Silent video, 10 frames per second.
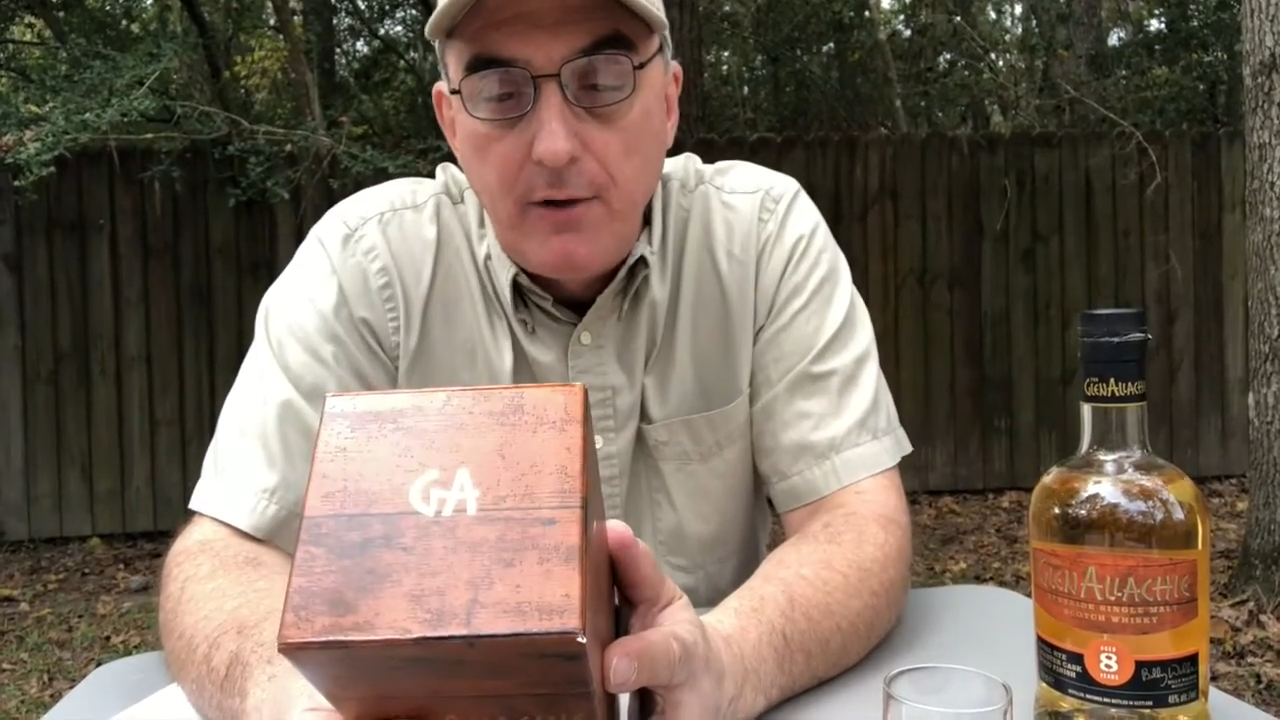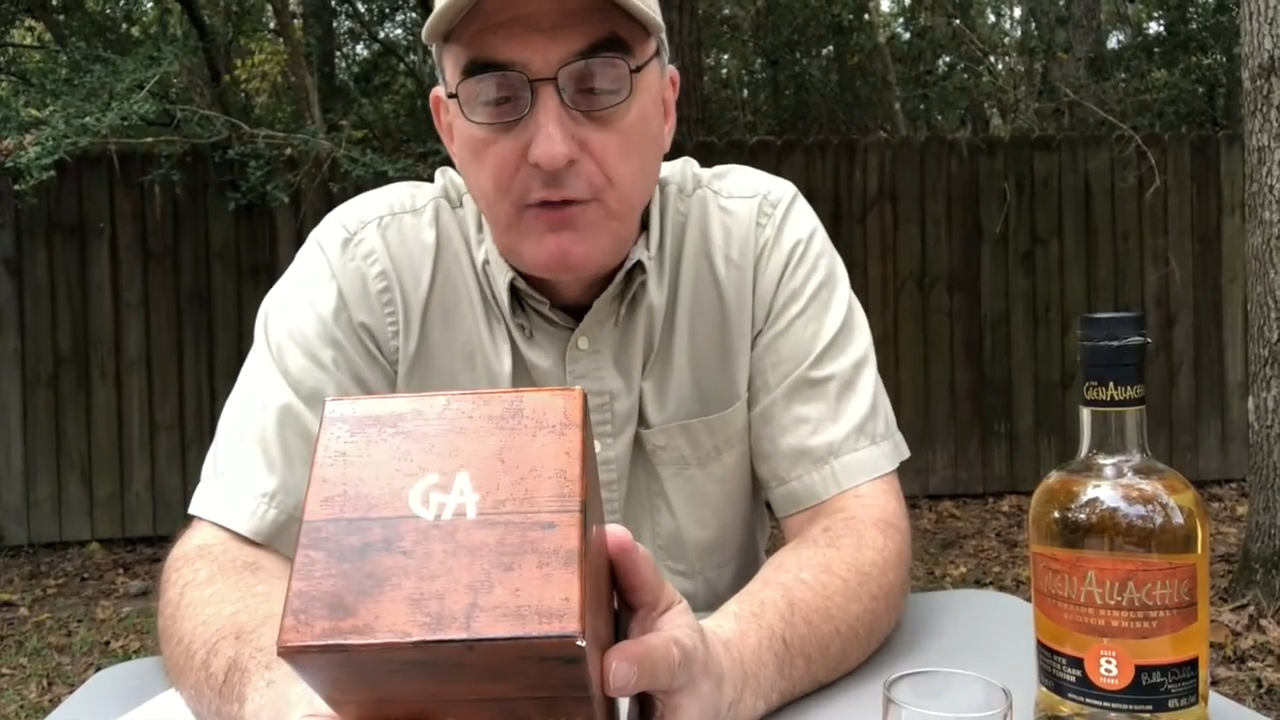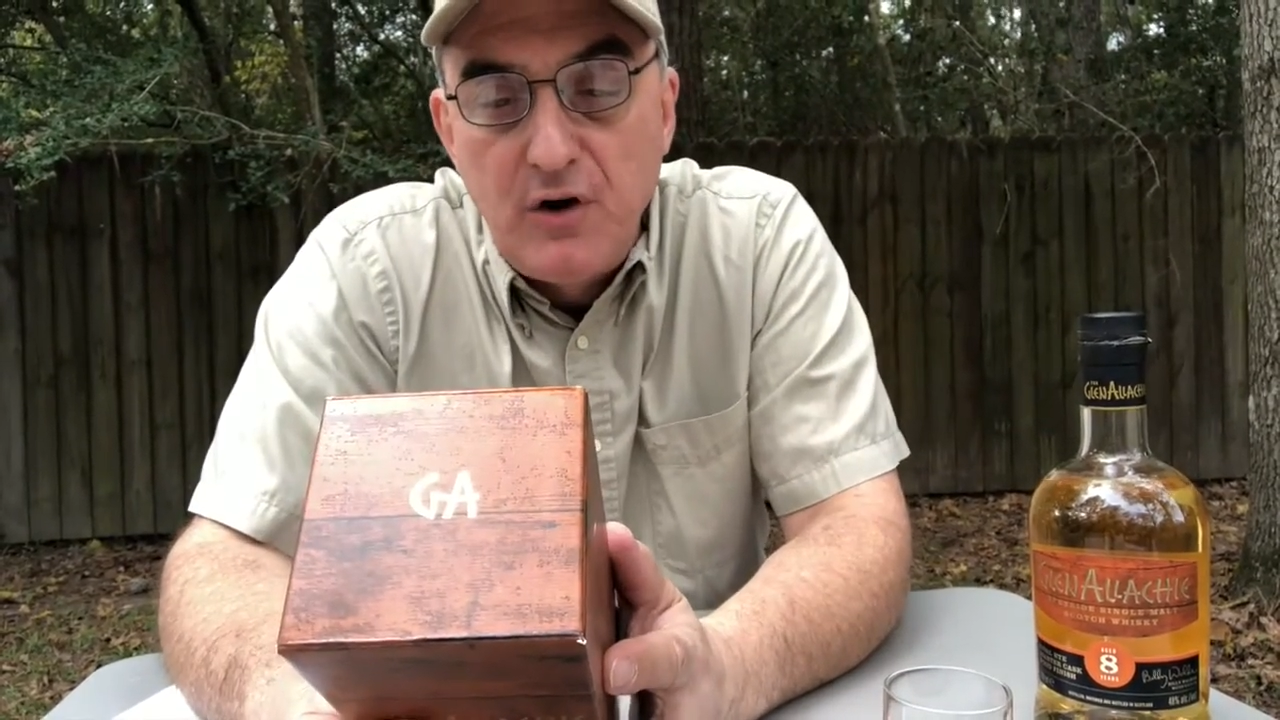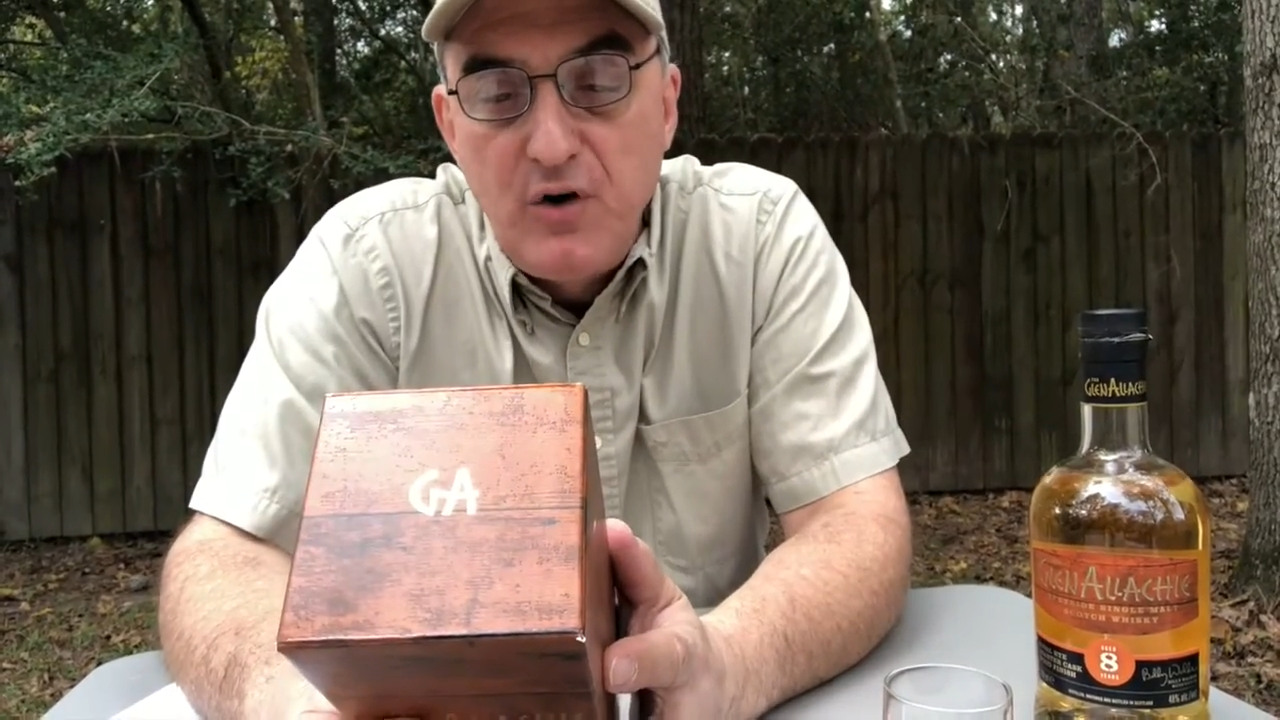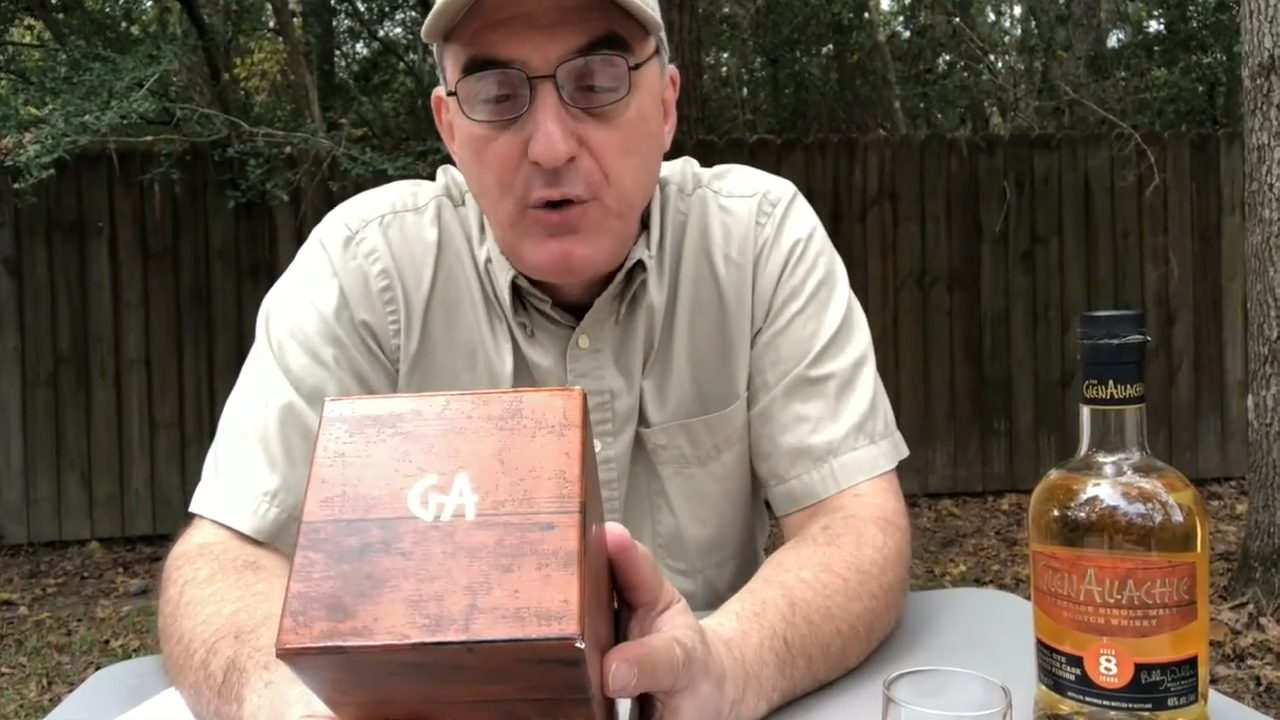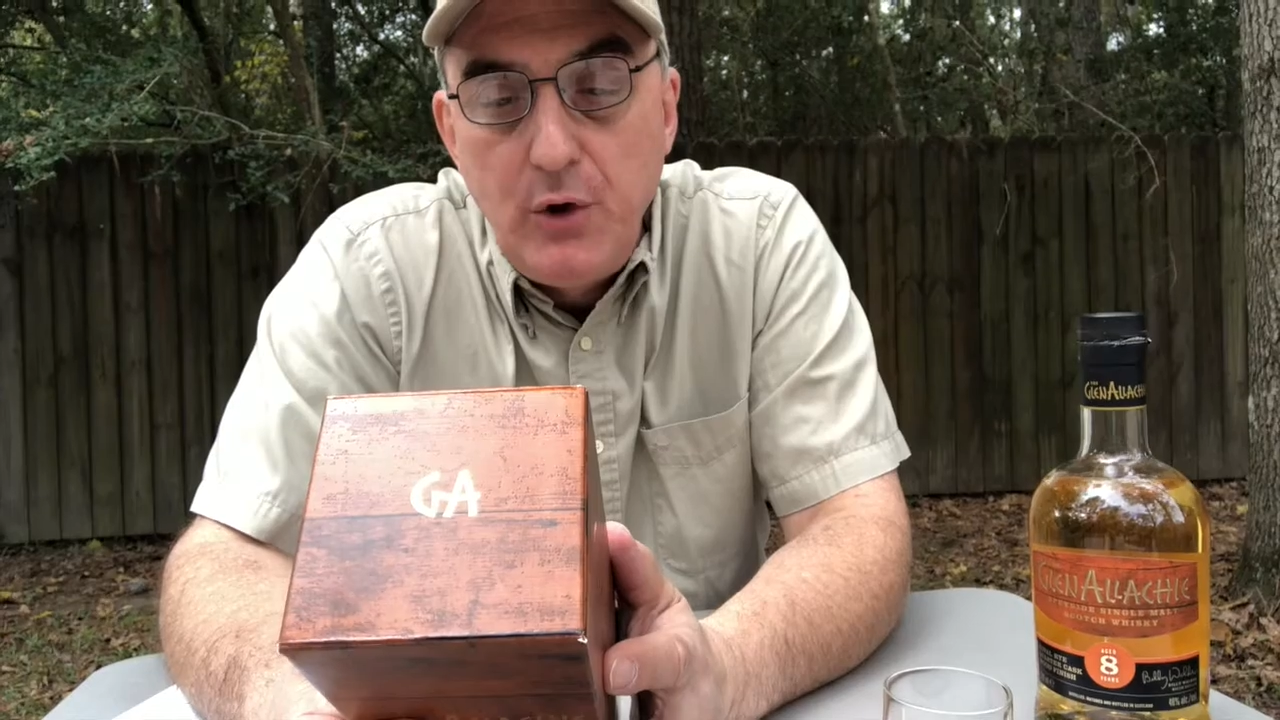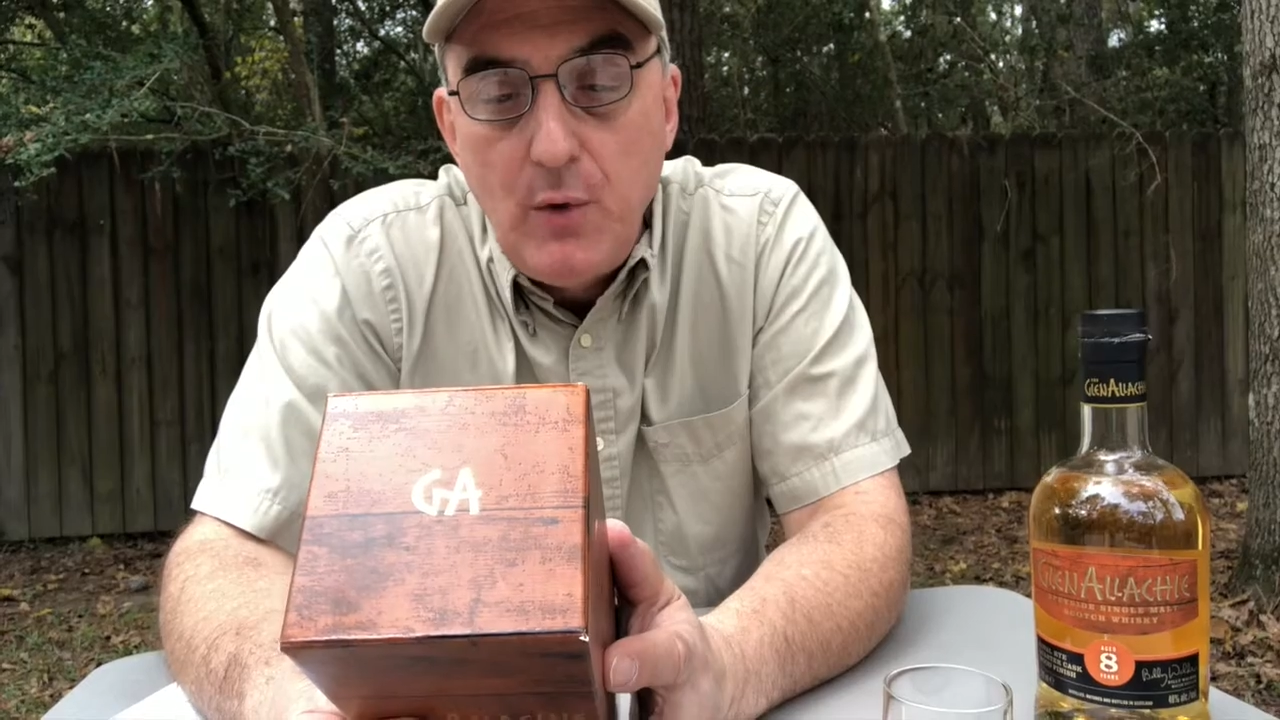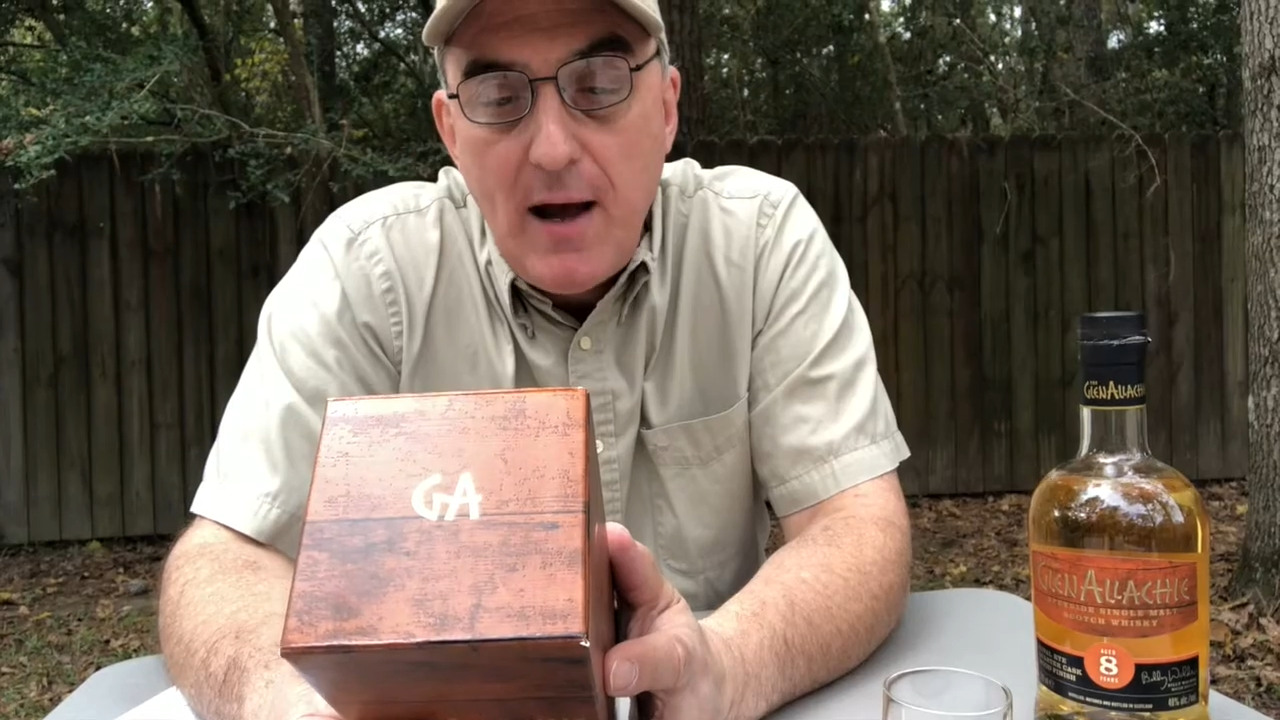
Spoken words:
so you